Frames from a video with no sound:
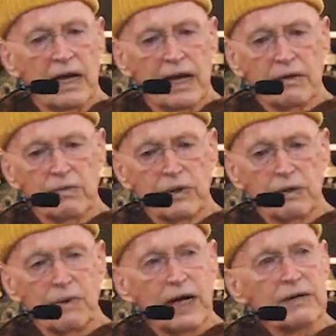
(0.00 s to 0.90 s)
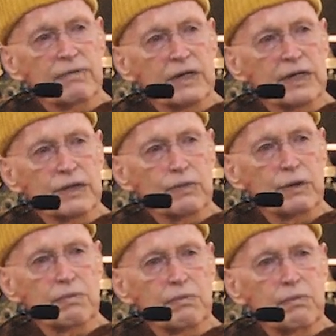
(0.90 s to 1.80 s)
And with mindfulness,
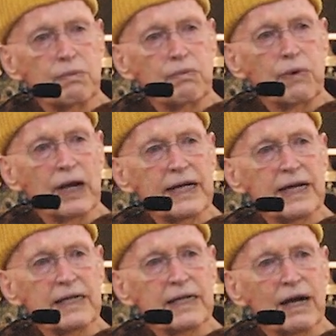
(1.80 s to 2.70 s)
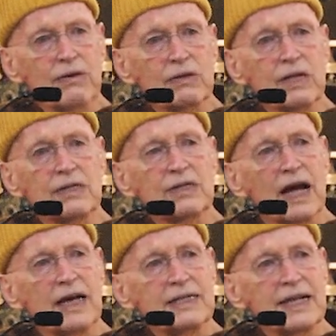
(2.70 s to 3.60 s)
we're breaking down this
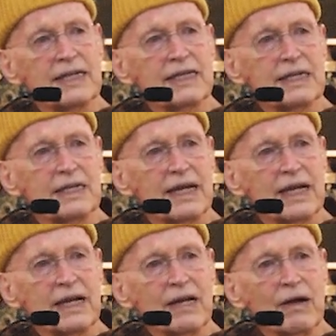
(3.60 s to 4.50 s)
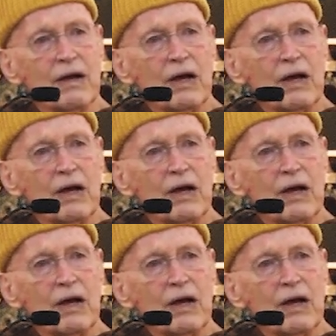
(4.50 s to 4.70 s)
identity